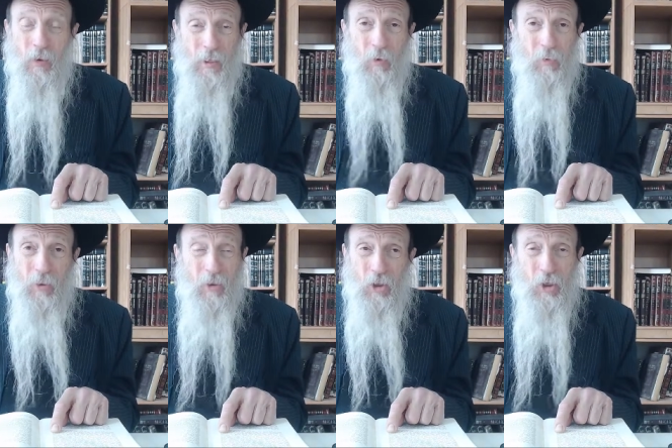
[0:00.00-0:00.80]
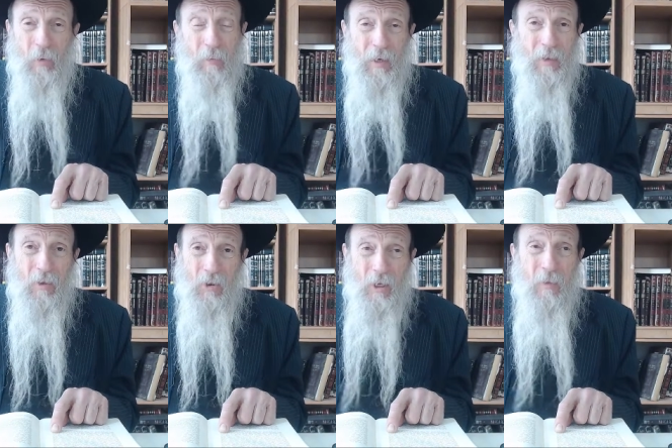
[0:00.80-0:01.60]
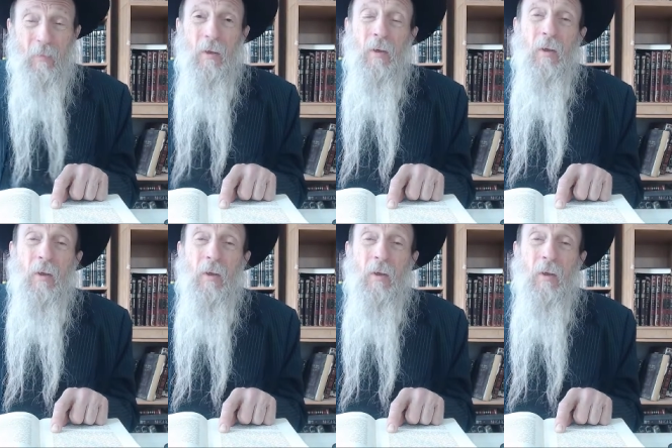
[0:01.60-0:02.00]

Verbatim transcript: I don't think that Shem had the same,